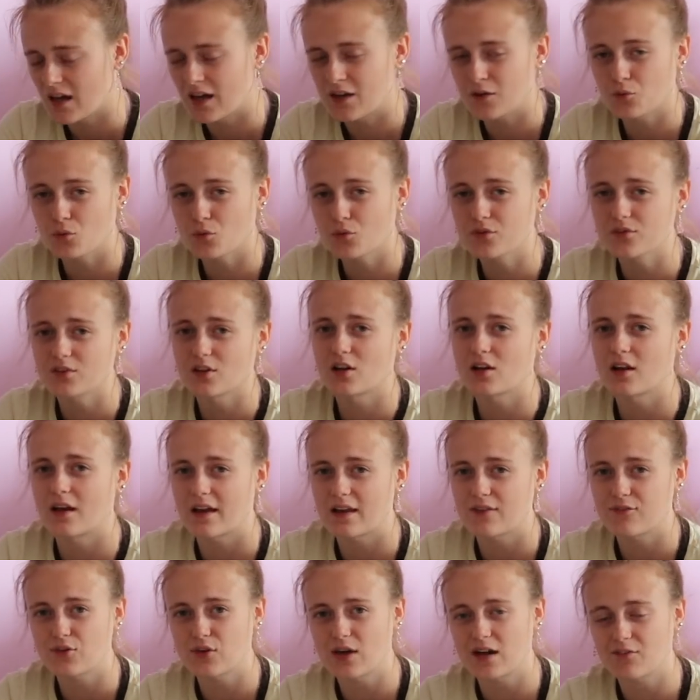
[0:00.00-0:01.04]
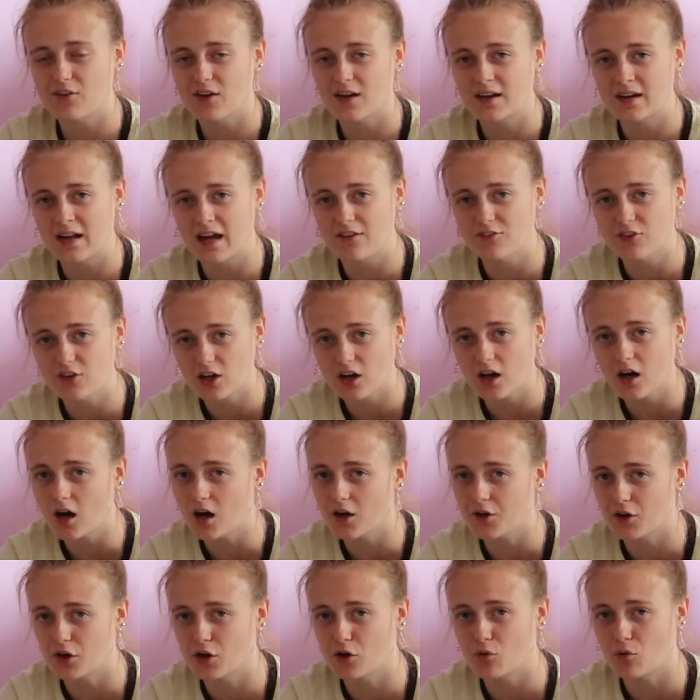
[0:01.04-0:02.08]
And also, like, if you have like an
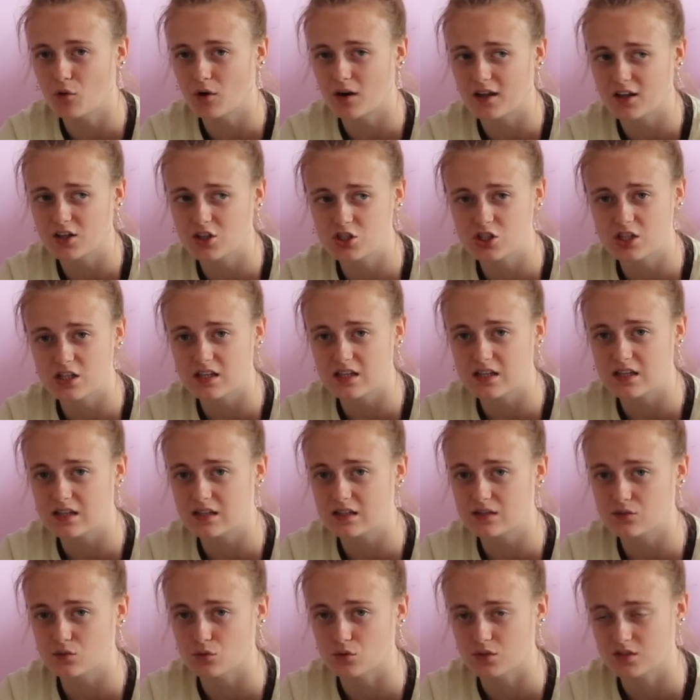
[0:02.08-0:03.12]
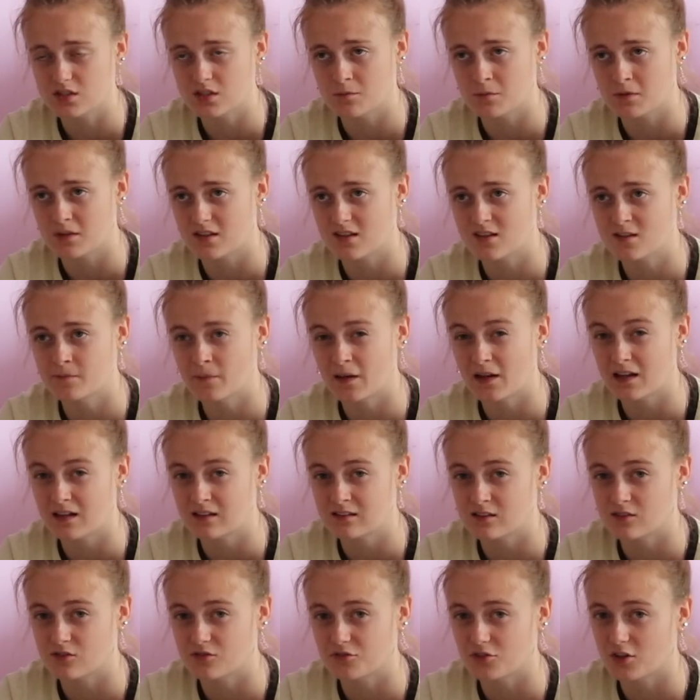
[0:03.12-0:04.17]
avocado or like cheese or something smelly
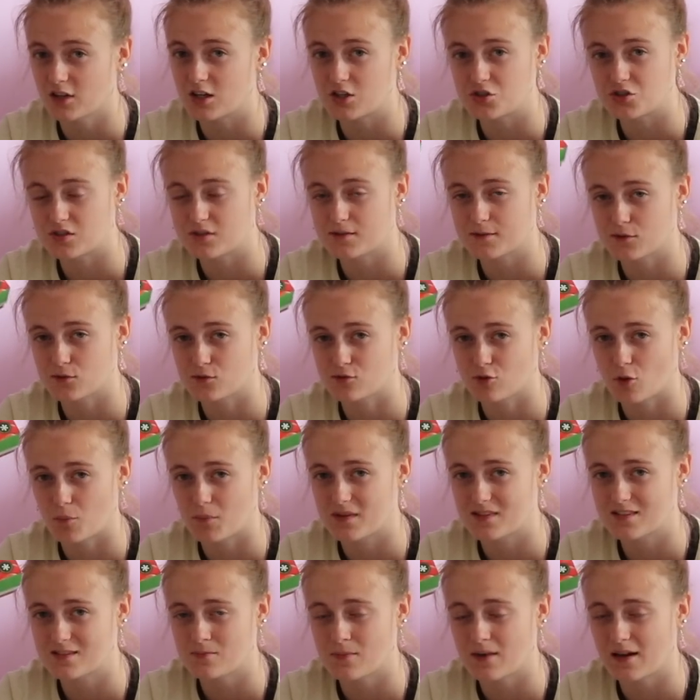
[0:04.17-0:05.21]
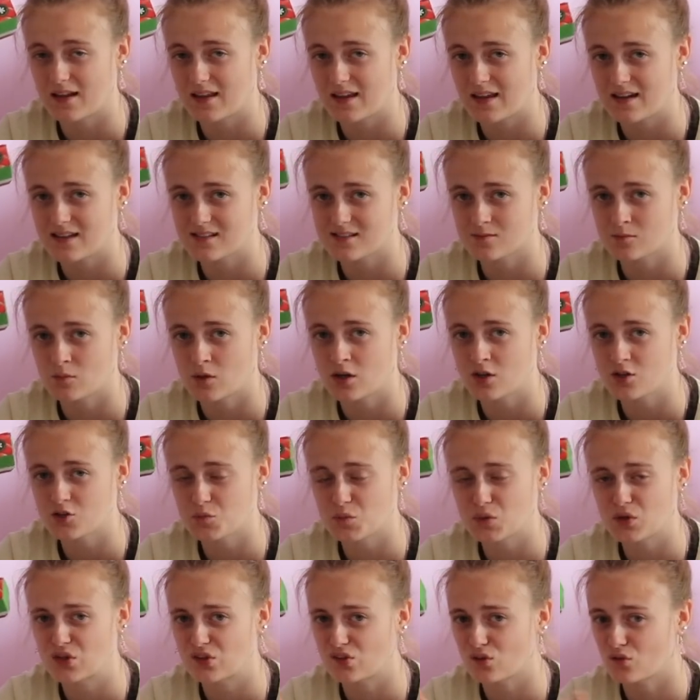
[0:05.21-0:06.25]
in the fridge, this will stop it smelling as much
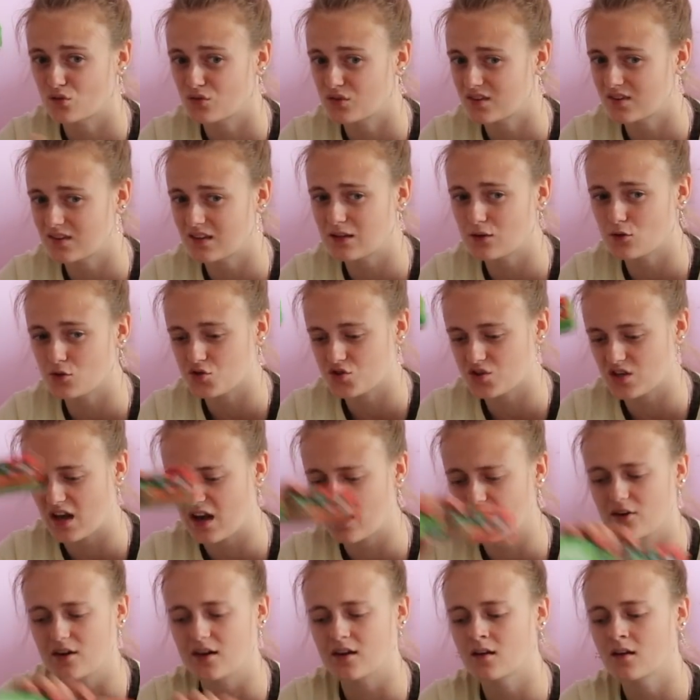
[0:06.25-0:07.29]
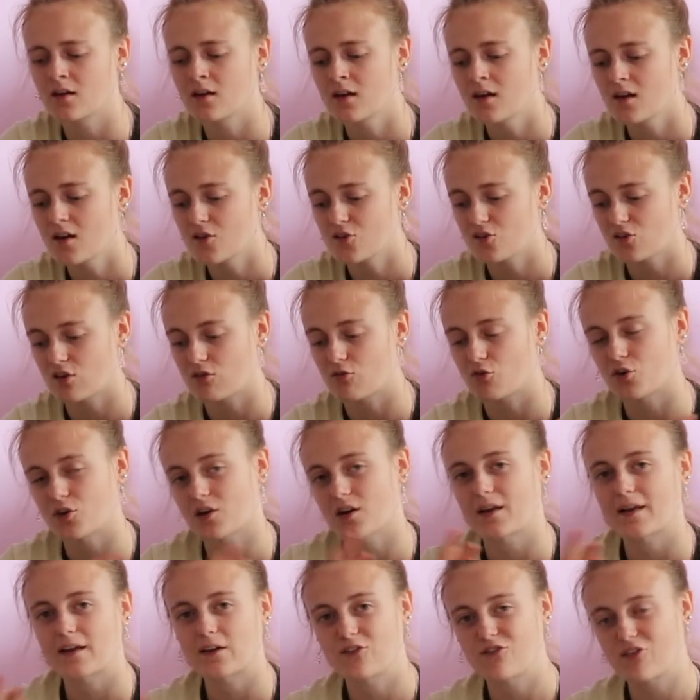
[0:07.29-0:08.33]
because obviously you're sharing, so you've got to
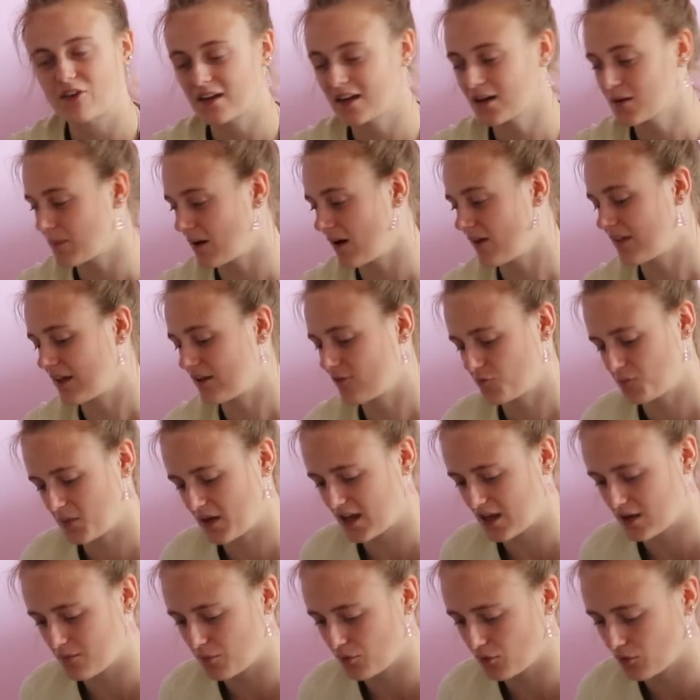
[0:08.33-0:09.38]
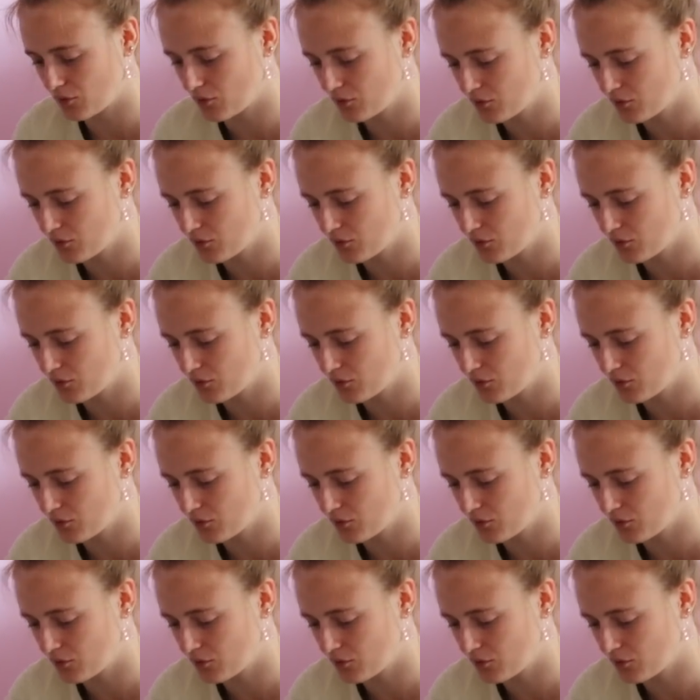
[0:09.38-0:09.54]
like think about the other people.